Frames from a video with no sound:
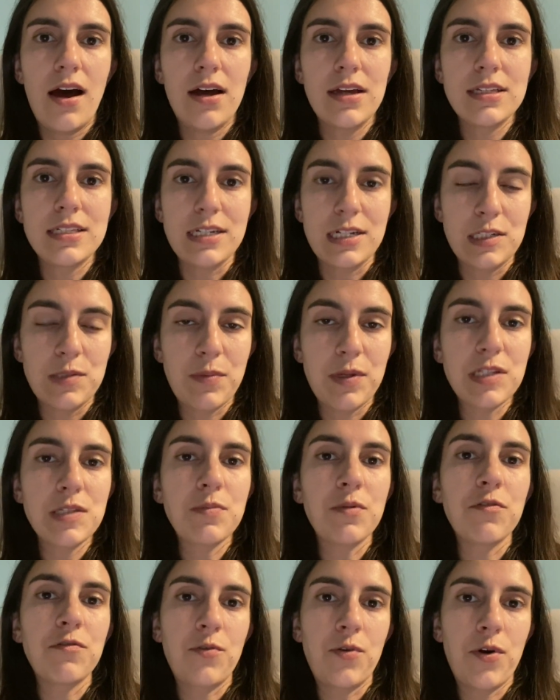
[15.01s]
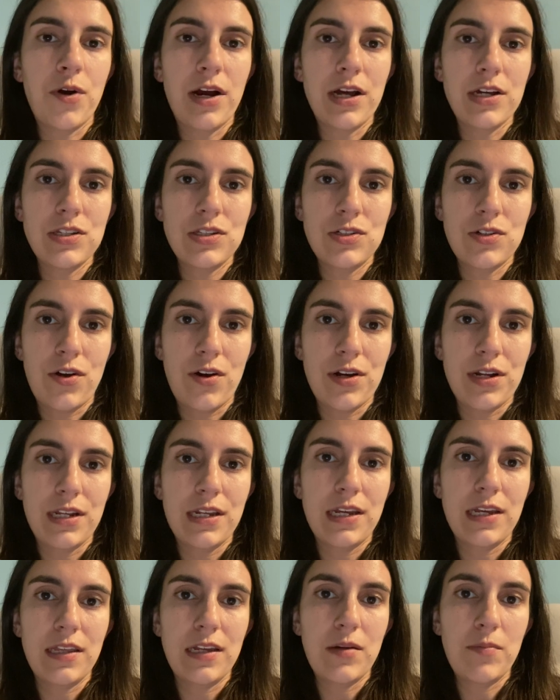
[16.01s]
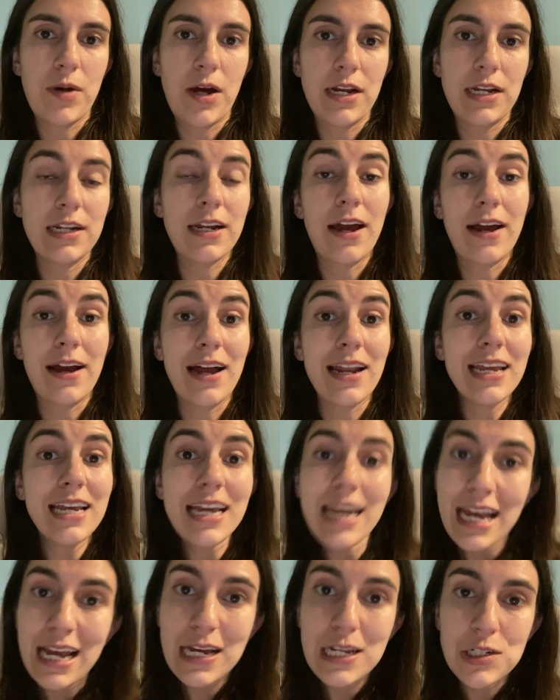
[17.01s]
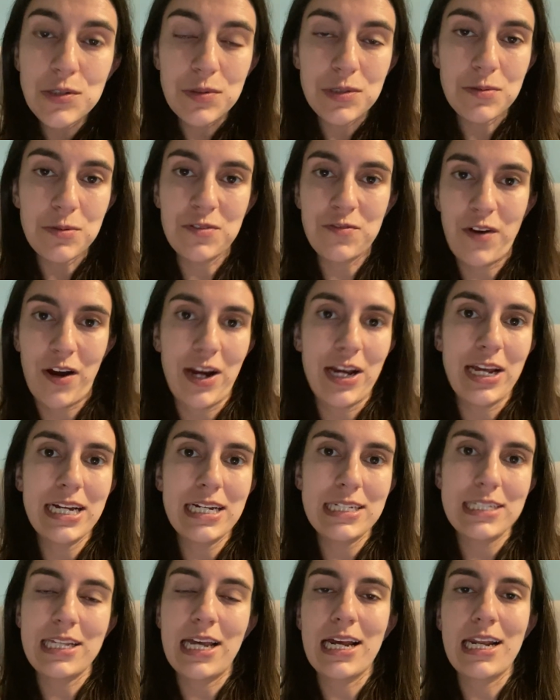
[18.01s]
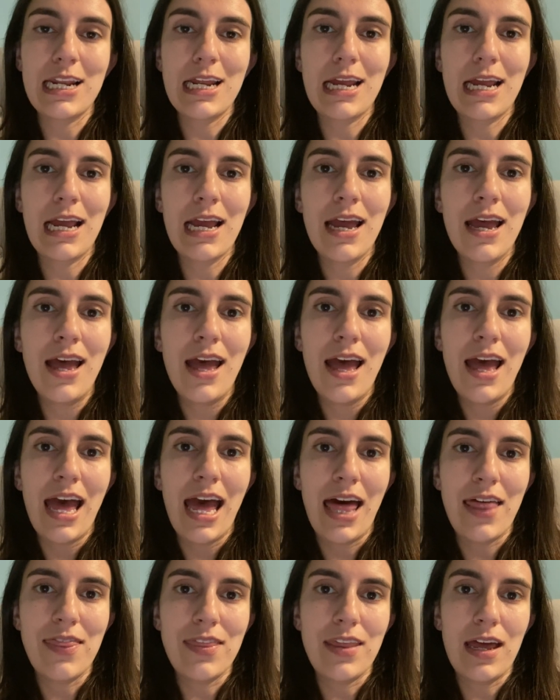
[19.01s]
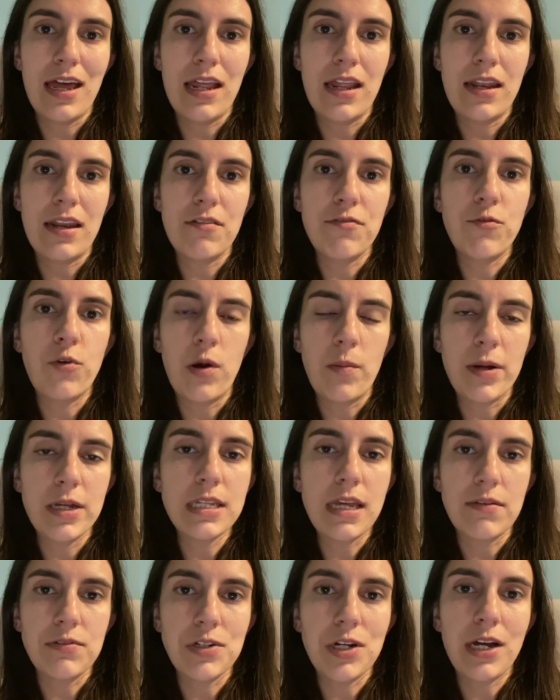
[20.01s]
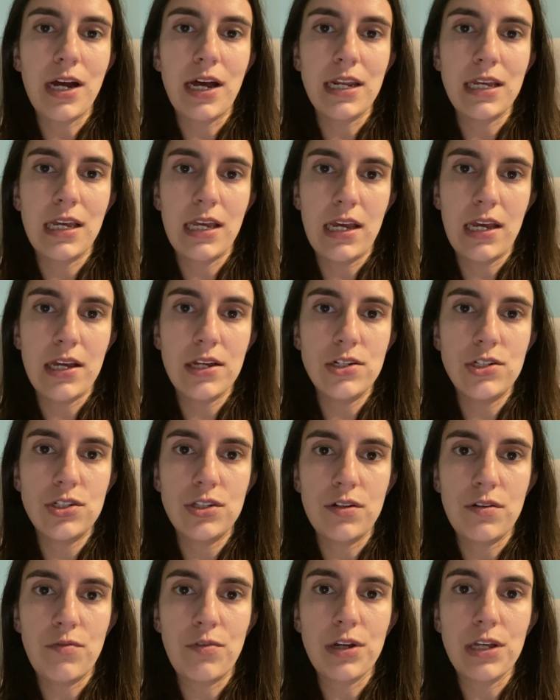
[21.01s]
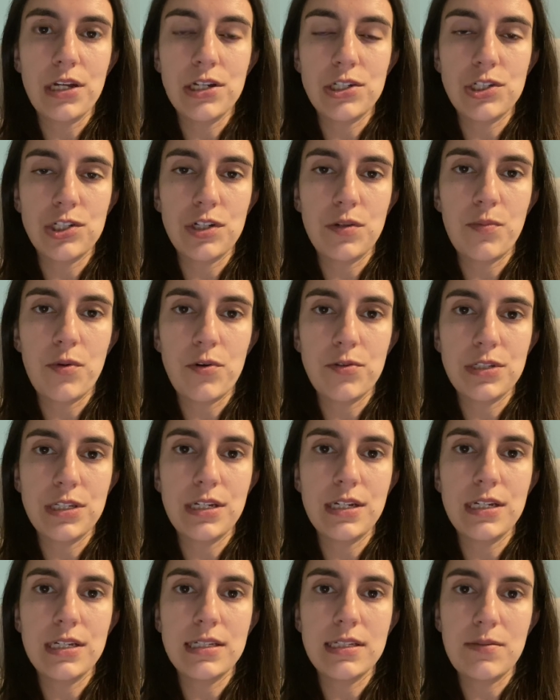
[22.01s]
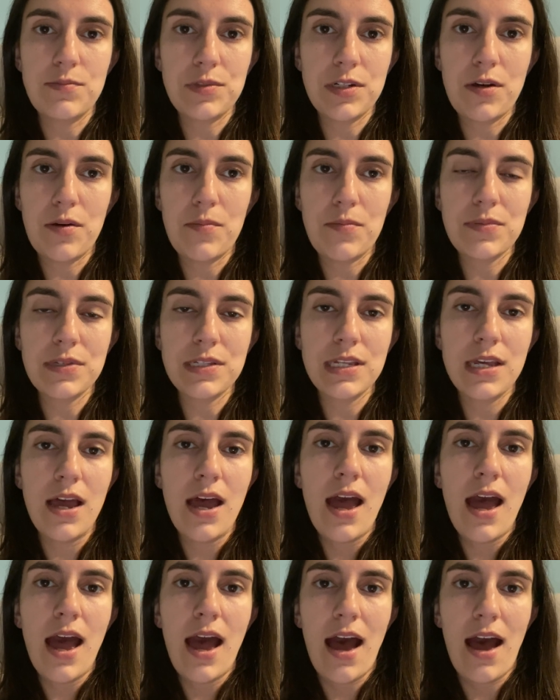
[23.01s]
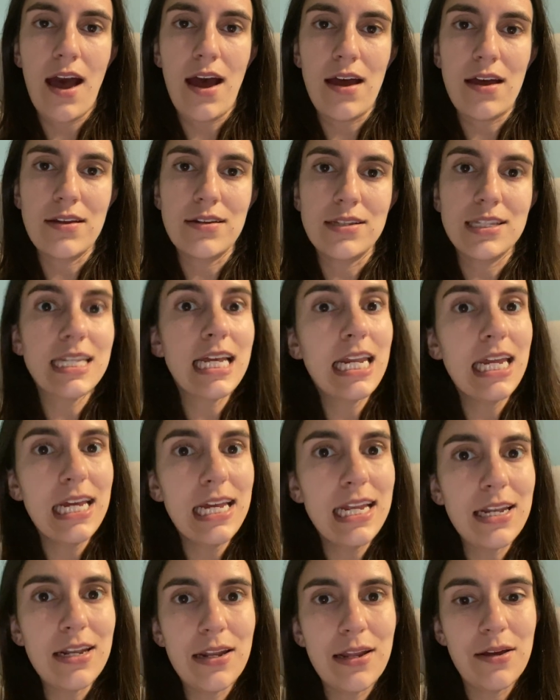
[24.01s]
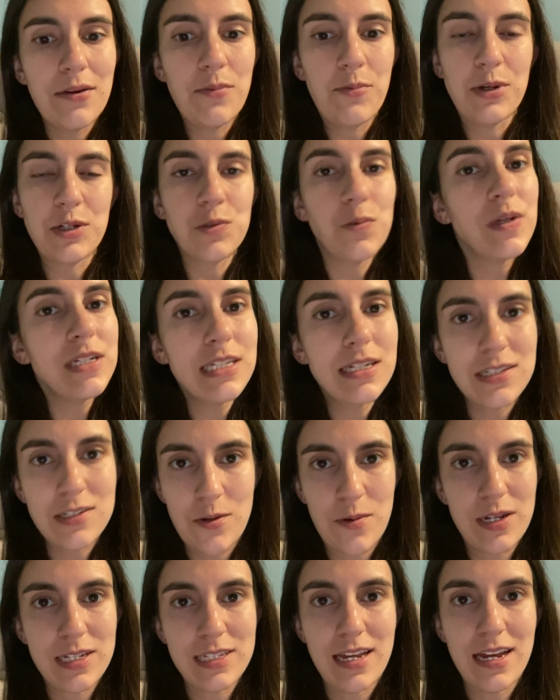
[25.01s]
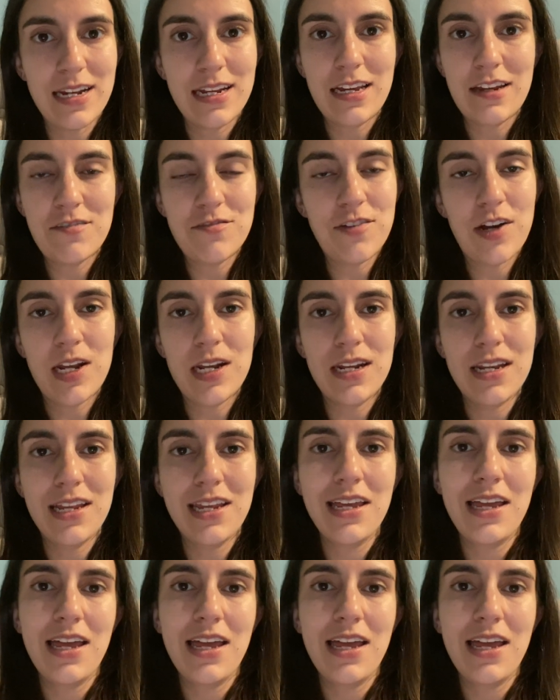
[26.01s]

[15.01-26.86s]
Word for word: Six months before I started Healing Embodied, I got engaged, which was very exciting. And then four months after I got engaged, the relationship OCD symptoms had set in, which wasn't so exciting and fun.